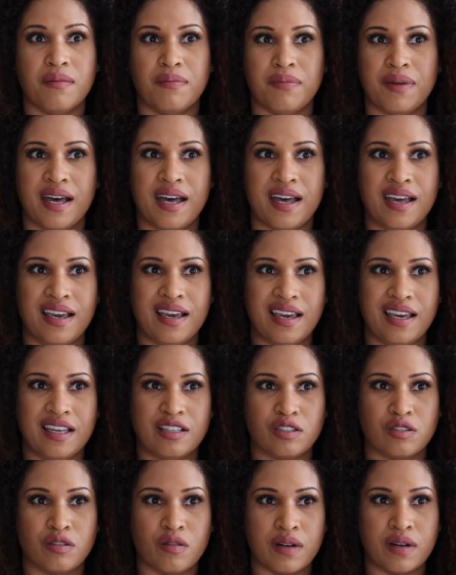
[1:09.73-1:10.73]
but
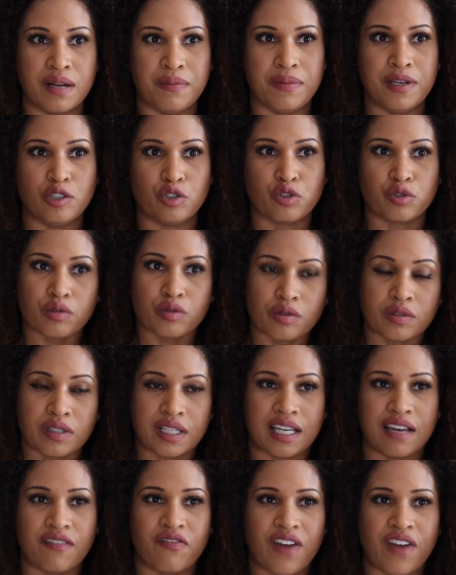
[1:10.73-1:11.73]
it's going to be
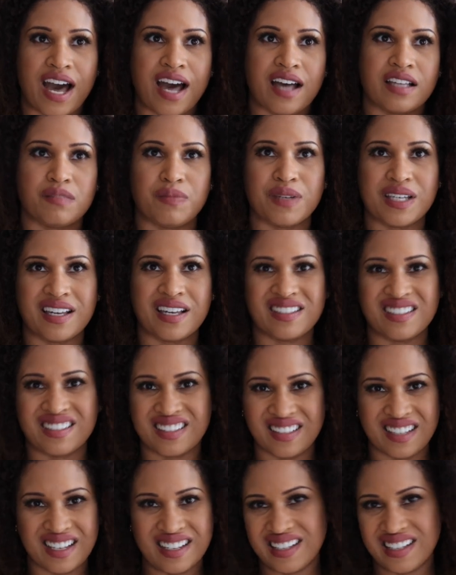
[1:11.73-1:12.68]
truly a fast because